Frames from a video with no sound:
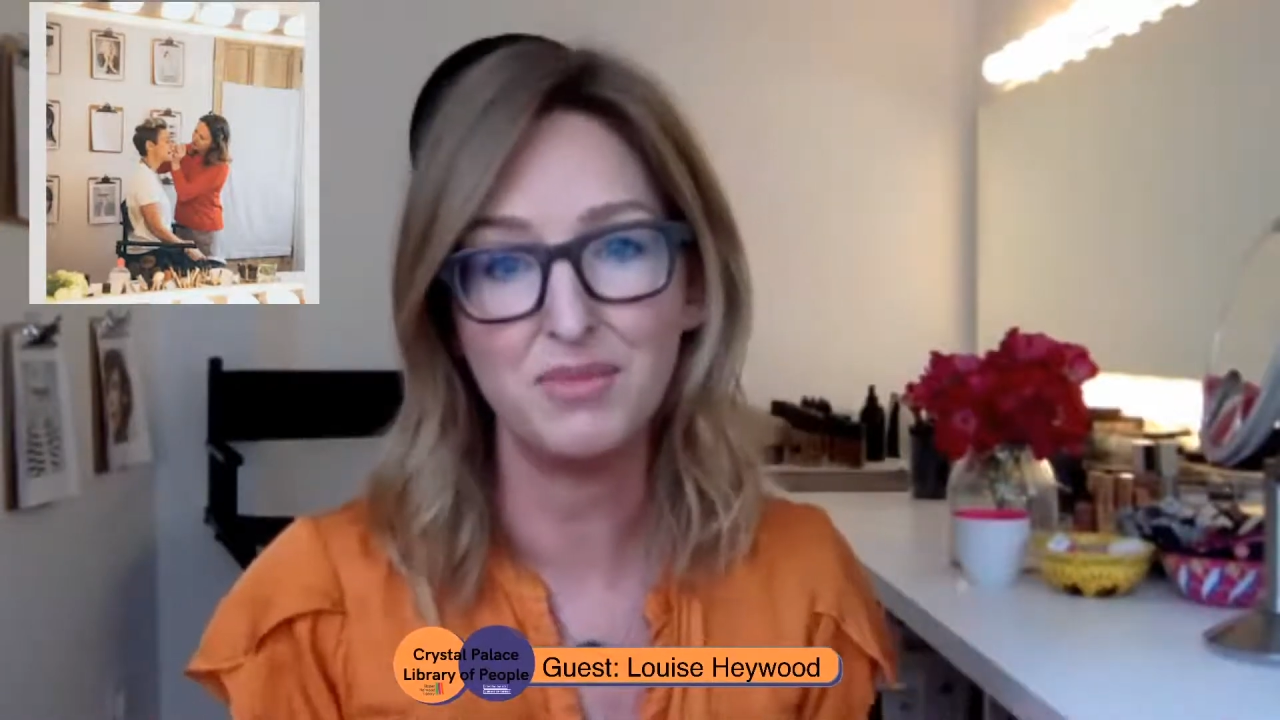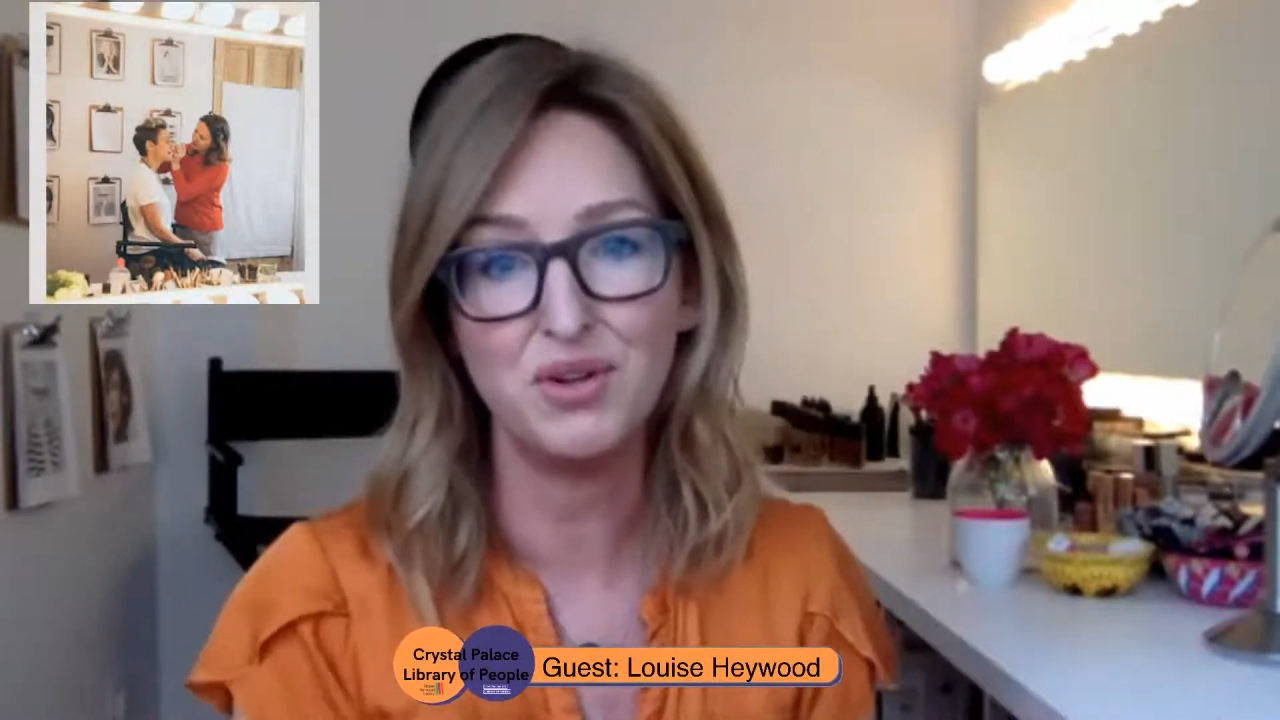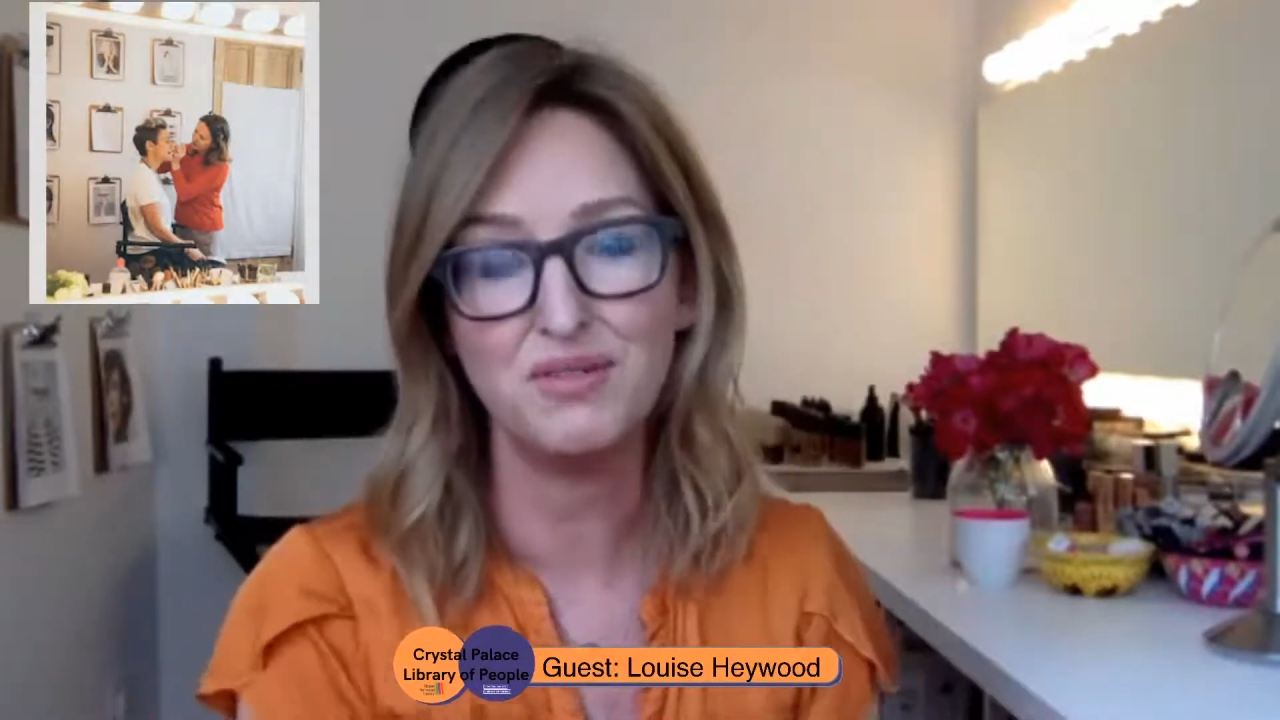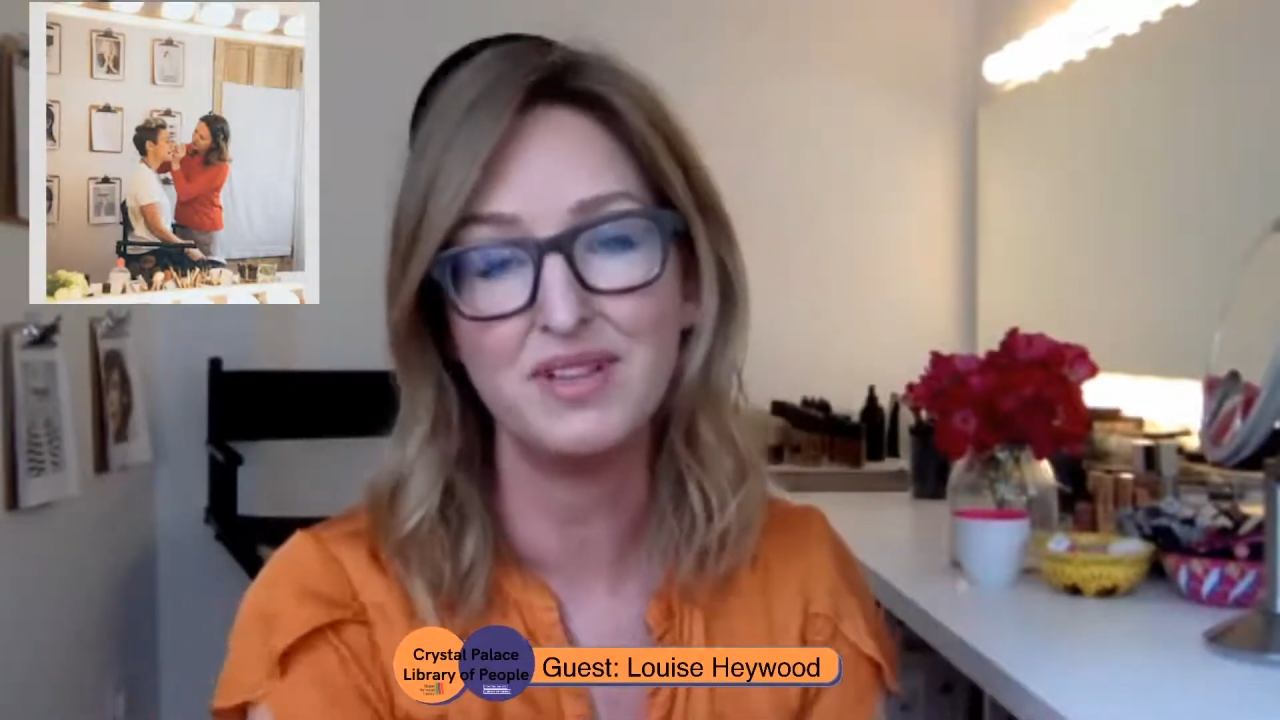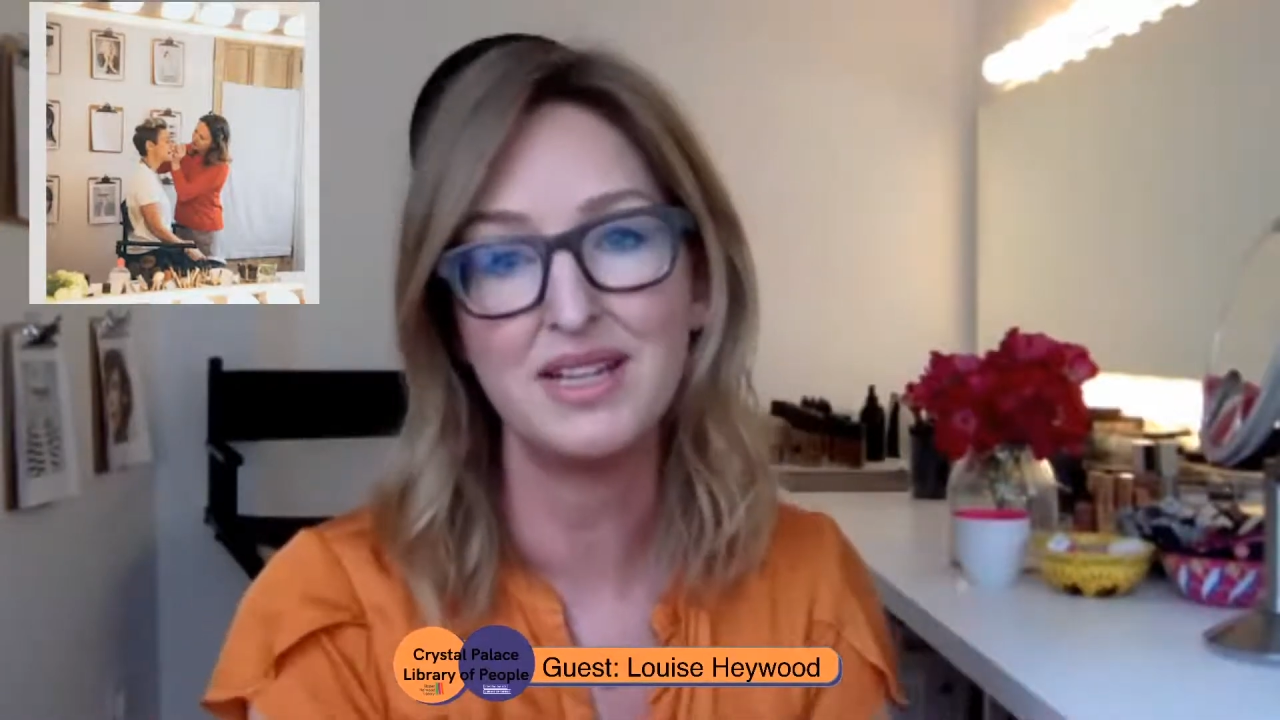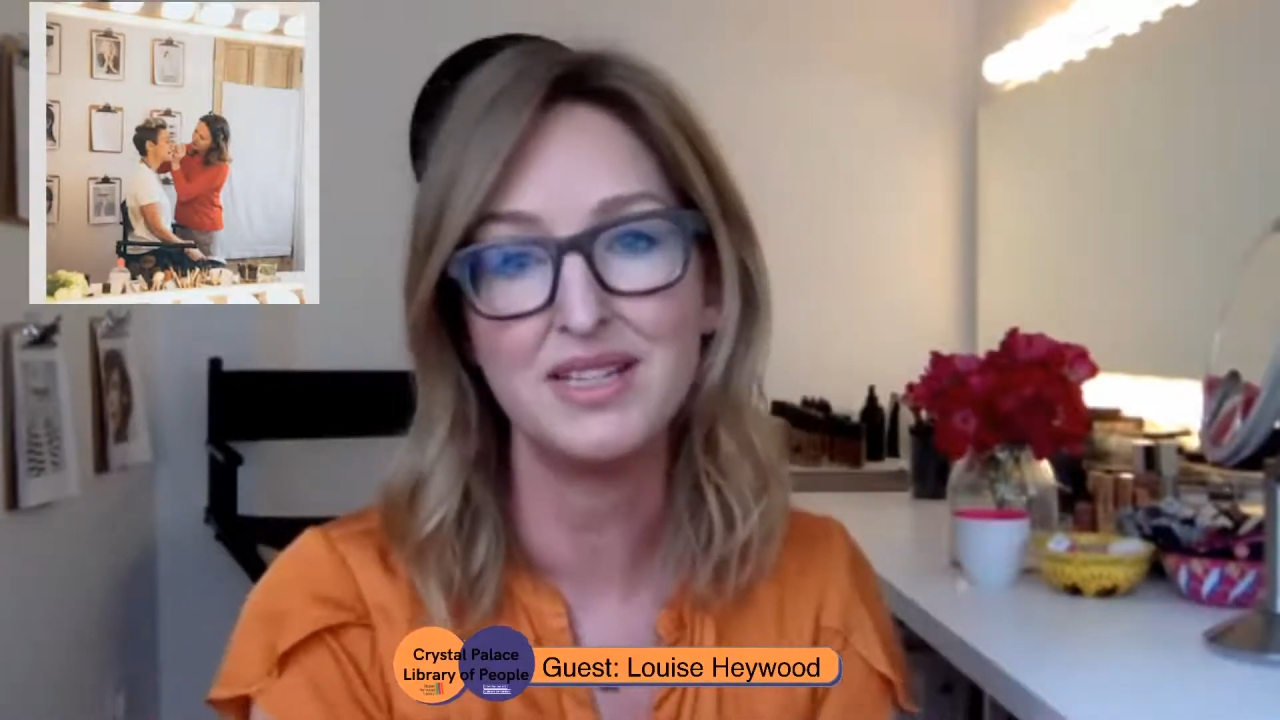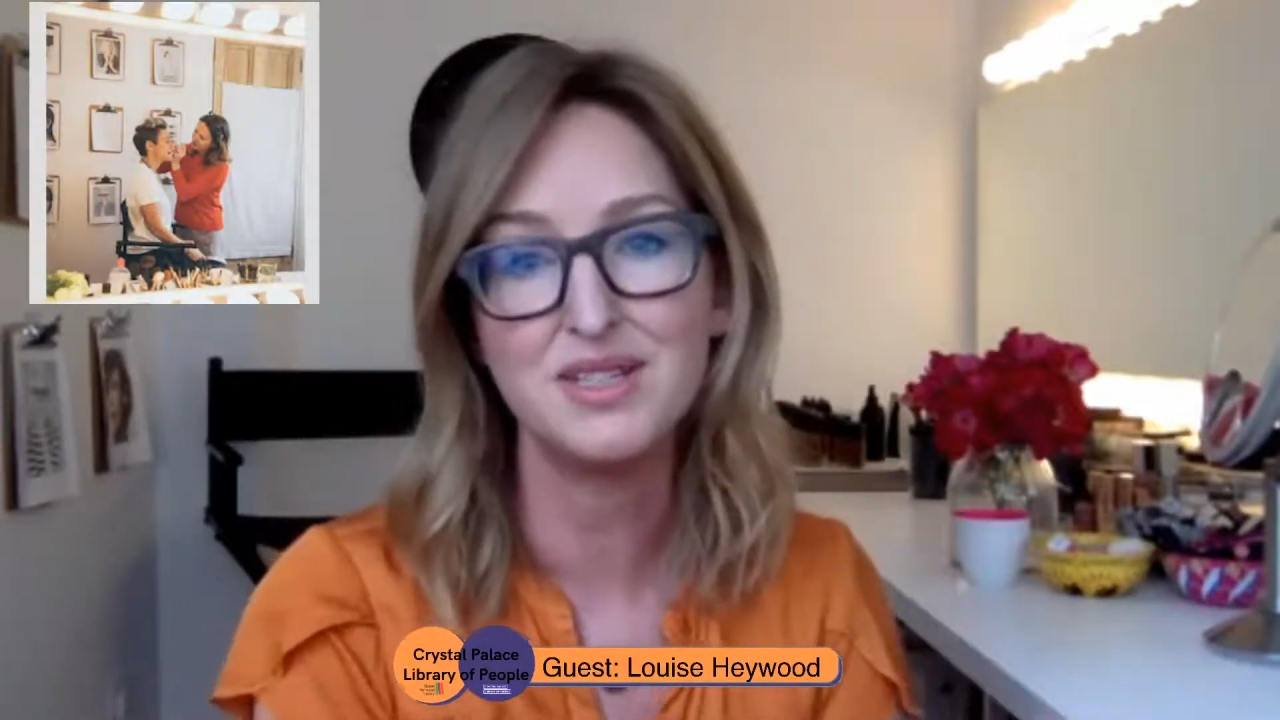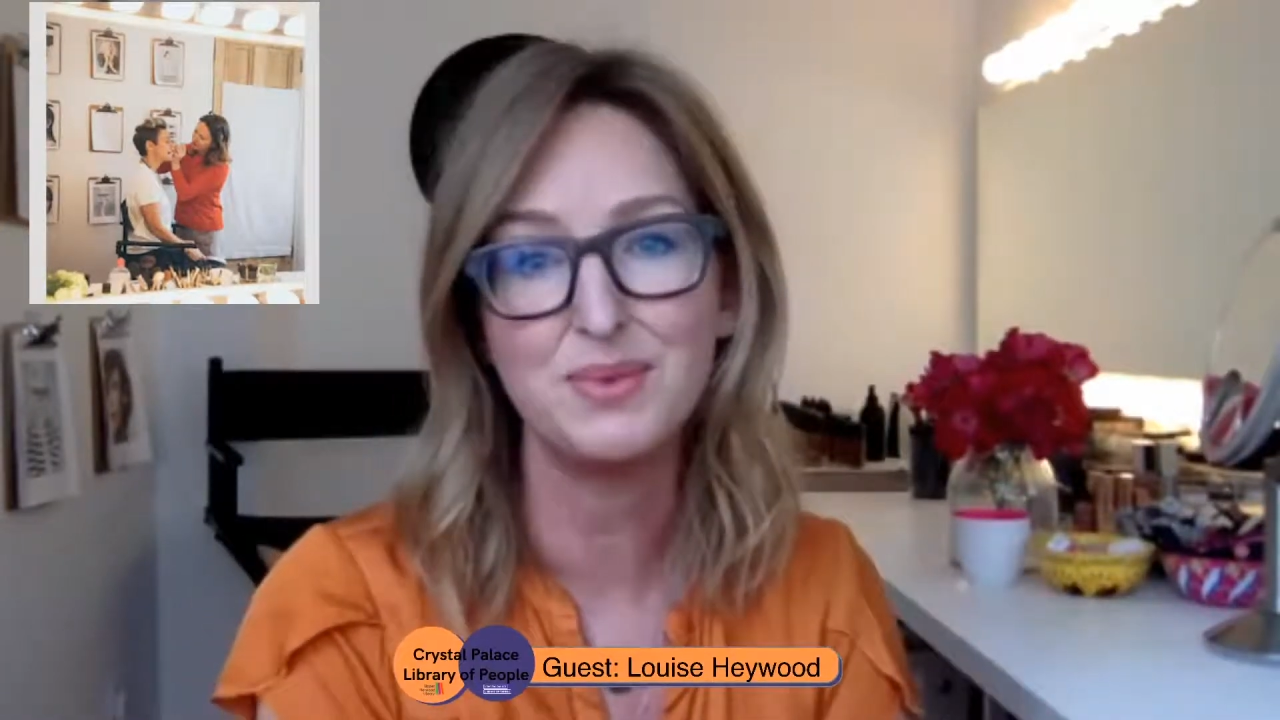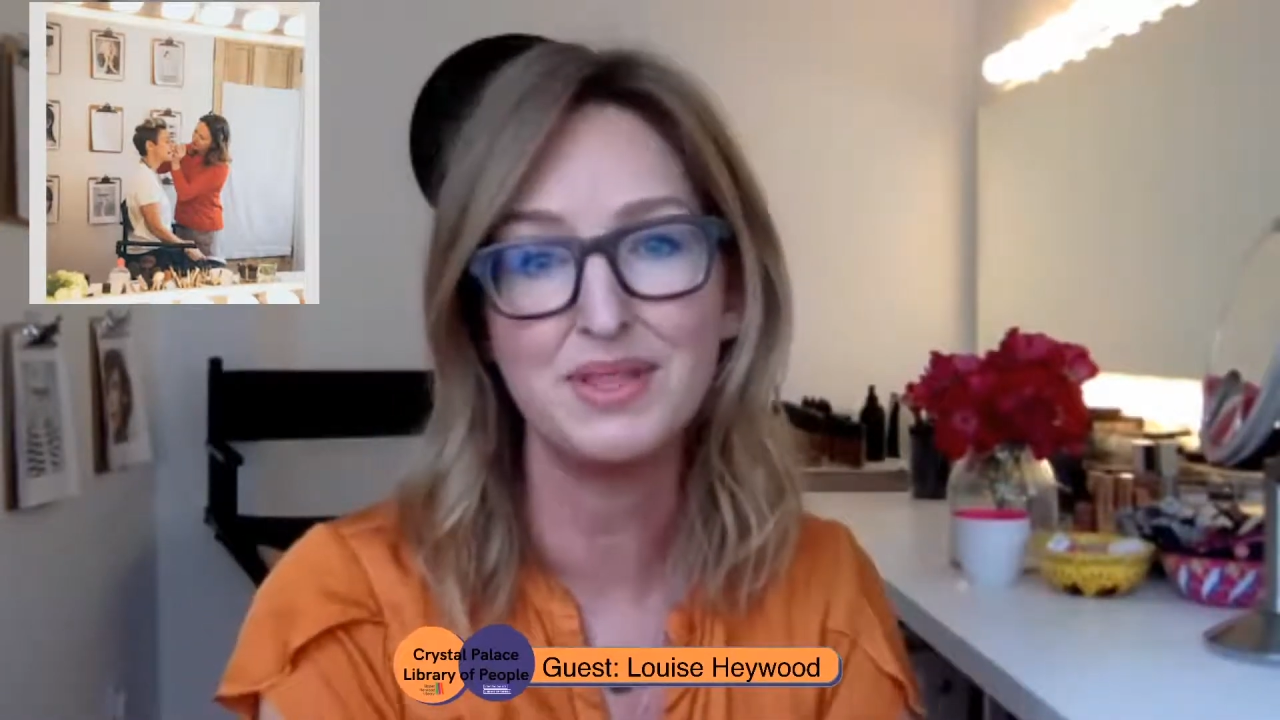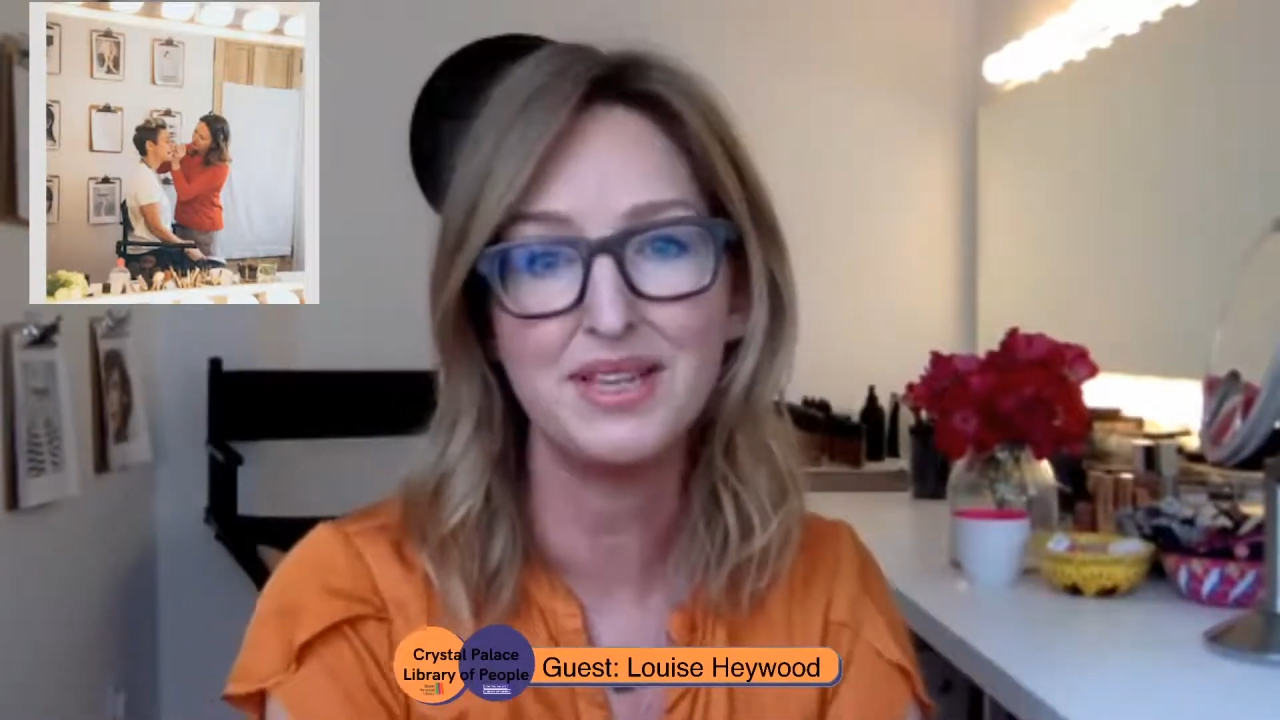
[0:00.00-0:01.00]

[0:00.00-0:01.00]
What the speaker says: and I'm not affiliated